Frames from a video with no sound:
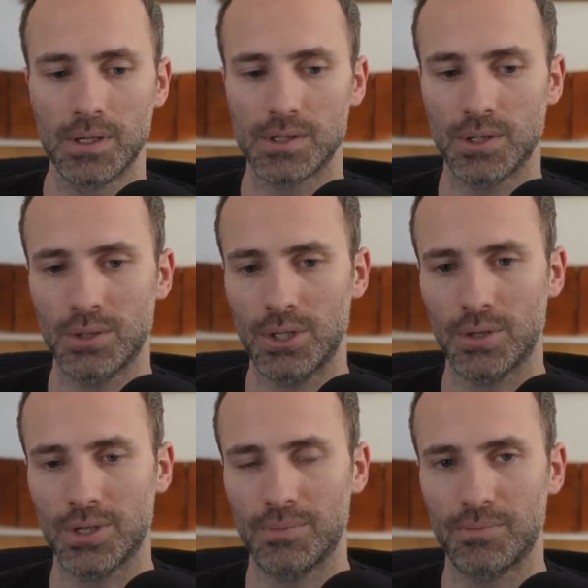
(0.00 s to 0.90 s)
so you
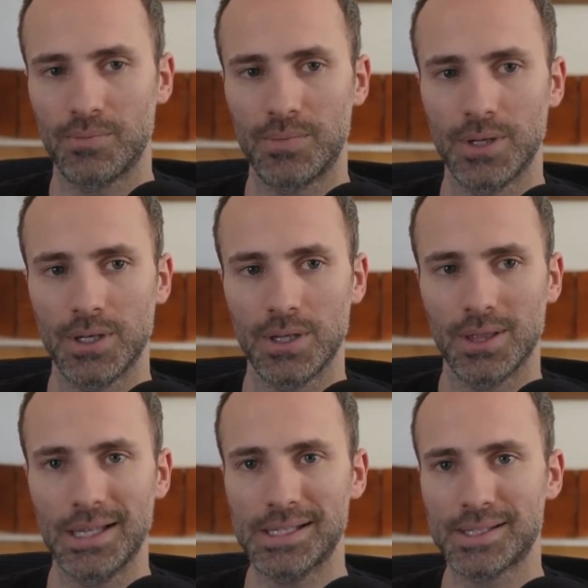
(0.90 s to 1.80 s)
know the the
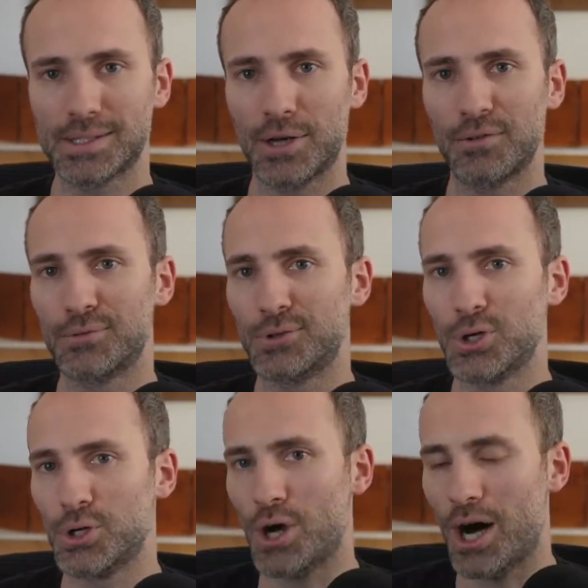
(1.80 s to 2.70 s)
list of
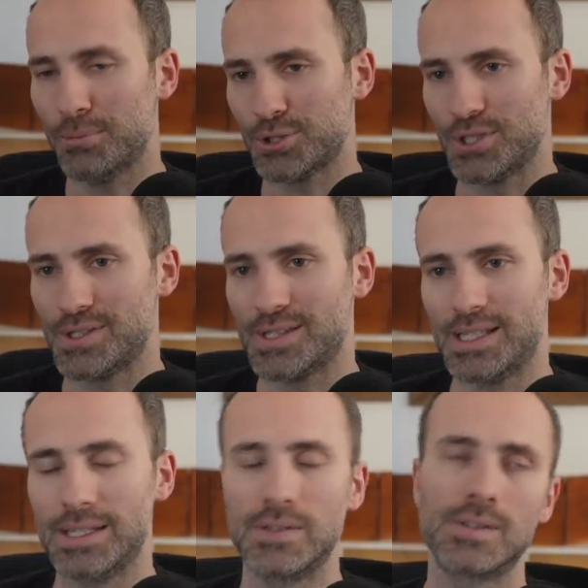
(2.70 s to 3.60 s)
good options
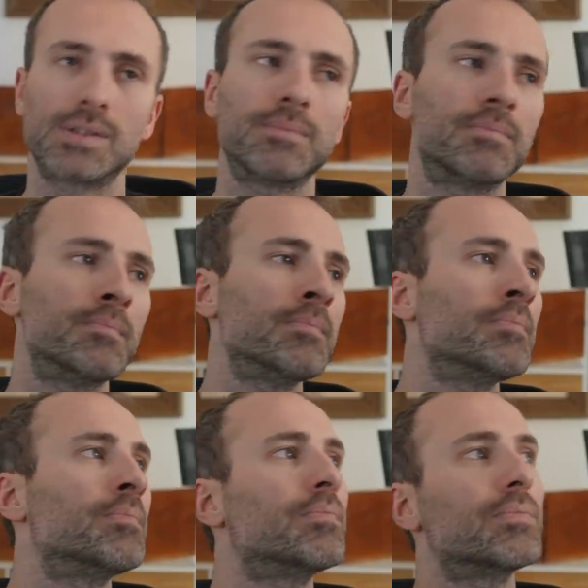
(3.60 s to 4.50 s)
is
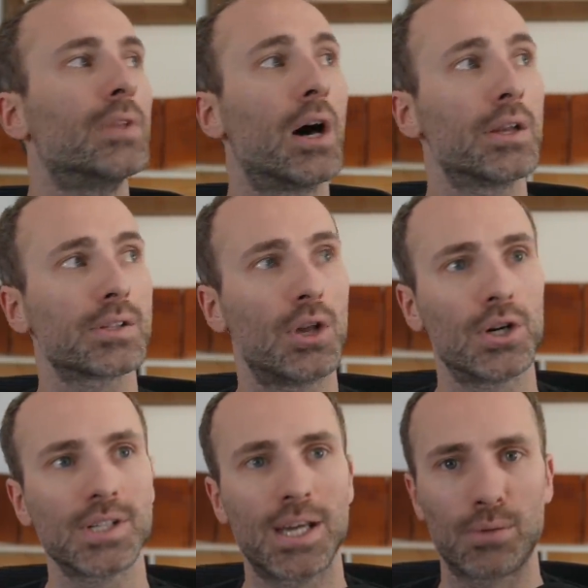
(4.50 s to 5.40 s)
not as
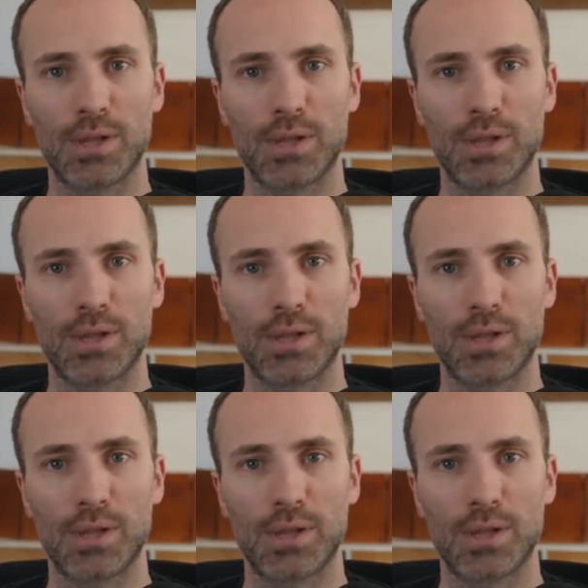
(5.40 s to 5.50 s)
long